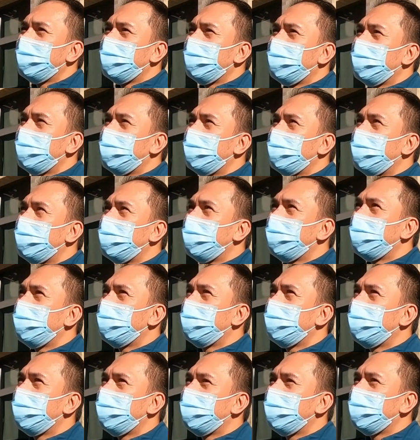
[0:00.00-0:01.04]
from New York.
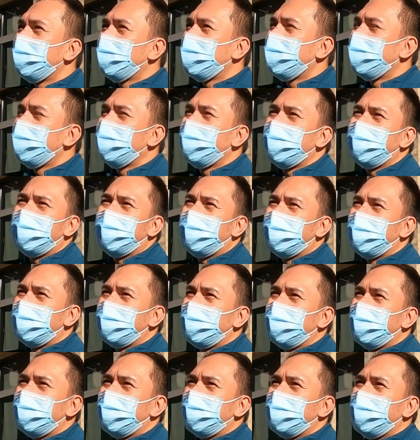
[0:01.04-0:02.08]
That's why
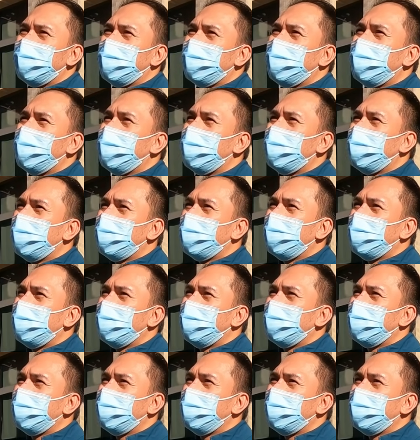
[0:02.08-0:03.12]
they had to bring
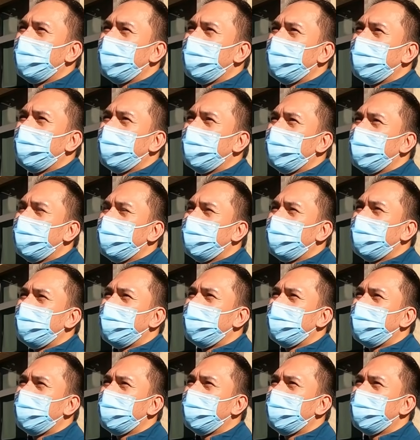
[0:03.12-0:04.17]
these people
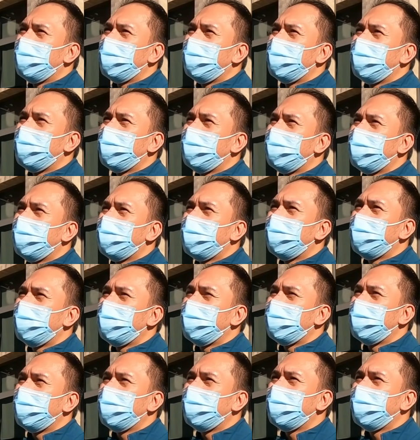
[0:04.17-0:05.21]
in. But
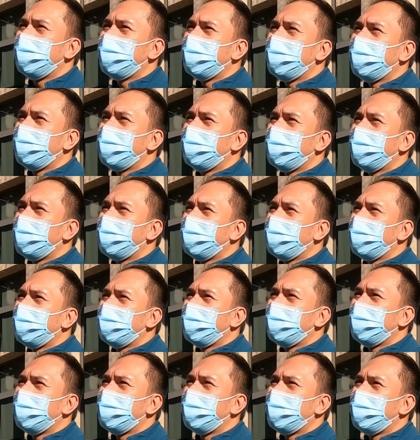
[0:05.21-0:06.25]
none of them
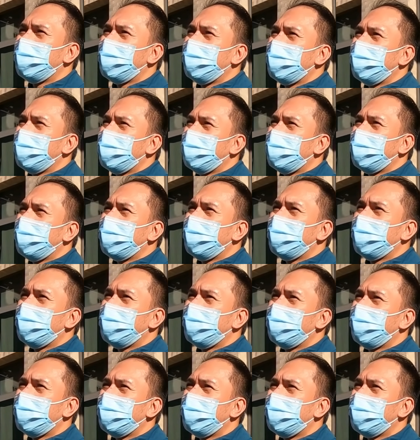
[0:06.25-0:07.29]
showed any
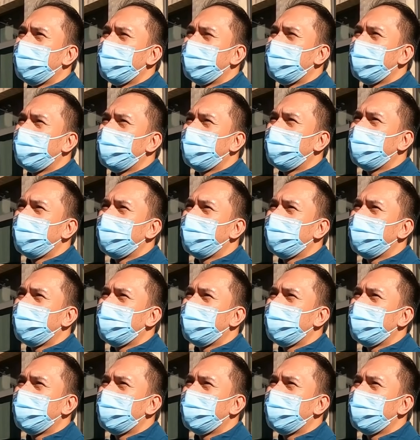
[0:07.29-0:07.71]
sign of,